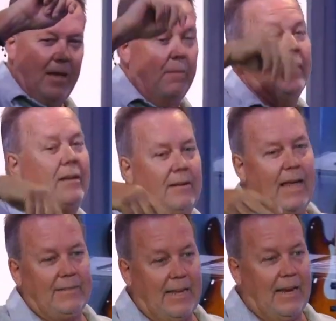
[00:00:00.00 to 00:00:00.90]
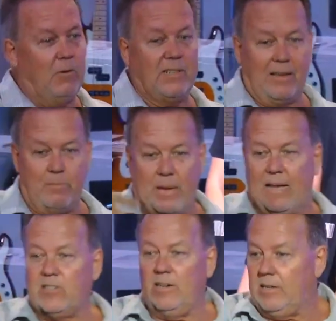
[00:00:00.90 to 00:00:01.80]
I mean, not that I wasn't
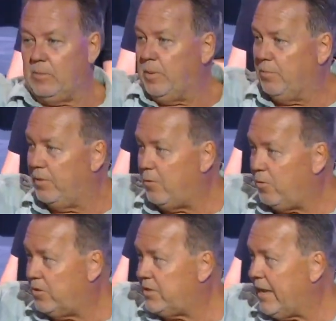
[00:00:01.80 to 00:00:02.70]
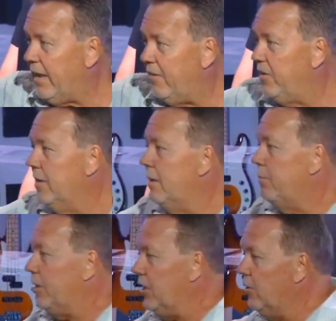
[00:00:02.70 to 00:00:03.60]
compassionate to people that weren't saved,
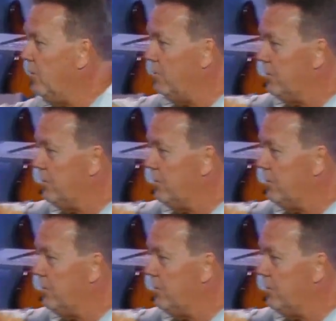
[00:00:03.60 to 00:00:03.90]
but you know what was